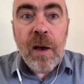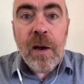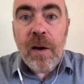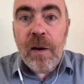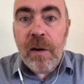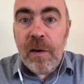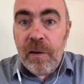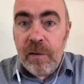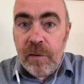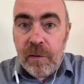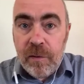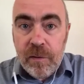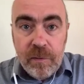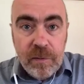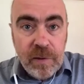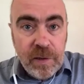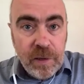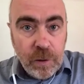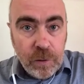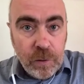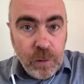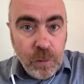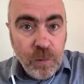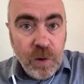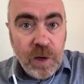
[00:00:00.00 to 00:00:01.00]
The
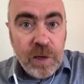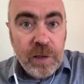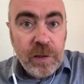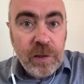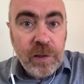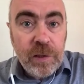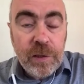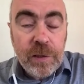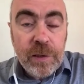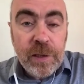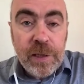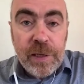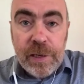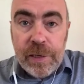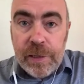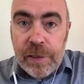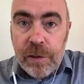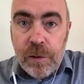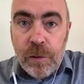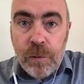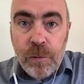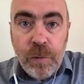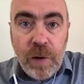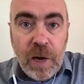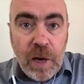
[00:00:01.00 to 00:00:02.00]
other one is
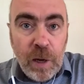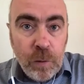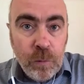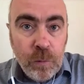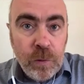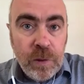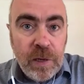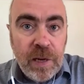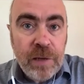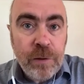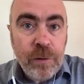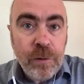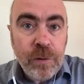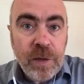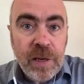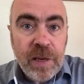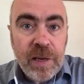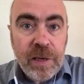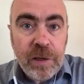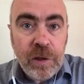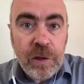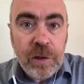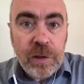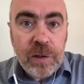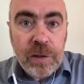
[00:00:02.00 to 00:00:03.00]
indeed around
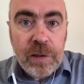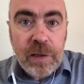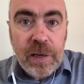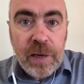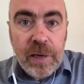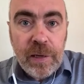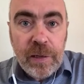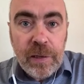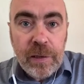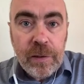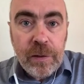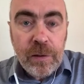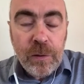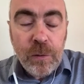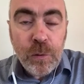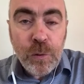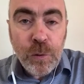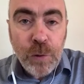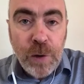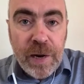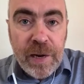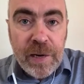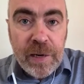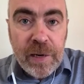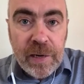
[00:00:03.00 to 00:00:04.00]
education and
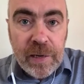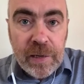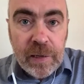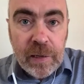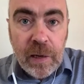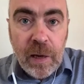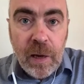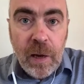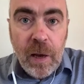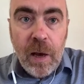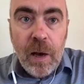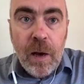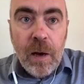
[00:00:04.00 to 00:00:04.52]
training.